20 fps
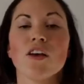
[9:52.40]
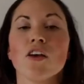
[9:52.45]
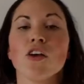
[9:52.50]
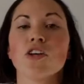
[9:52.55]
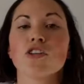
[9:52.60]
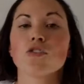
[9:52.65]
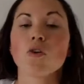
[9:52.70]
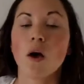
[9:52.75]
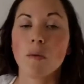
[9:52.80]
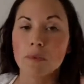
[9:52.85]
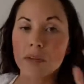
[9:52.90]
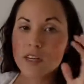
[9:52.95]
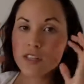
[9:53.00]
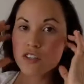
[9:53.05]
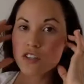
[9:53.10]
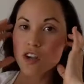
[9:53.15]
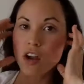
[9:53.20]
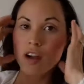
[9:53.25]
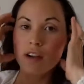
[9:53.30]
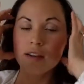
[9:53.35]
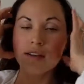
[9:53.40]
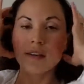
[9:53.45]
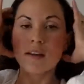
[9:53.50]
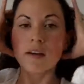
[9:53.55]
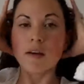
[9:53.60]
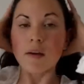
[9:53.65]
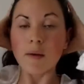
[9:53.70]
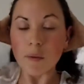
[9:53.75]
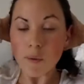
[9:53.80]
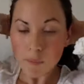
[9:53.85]
so I'm going to start
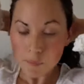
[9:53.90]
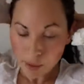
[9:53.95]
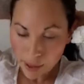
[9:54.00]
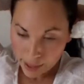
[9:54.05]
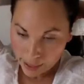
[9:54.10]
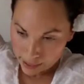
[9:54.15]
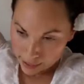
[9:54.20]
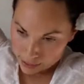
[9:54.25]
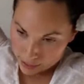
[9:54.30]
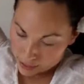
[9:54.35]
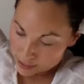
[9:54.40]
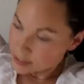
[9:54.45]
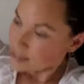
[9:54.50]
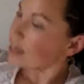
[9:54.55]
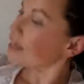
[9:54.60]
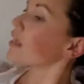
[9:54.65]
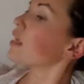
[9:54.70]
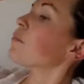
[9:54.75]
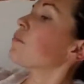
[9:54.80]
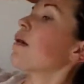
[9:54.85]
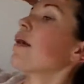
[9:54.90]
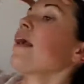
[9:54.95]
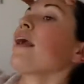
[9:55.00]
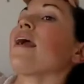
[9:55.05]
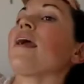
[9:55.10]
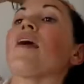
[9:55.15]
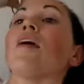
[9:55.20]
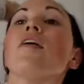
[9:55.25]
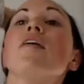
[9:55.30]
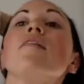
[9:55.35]
by taking my
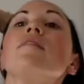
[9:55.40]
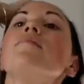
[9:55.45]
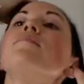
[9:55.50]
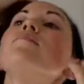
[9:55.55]
hair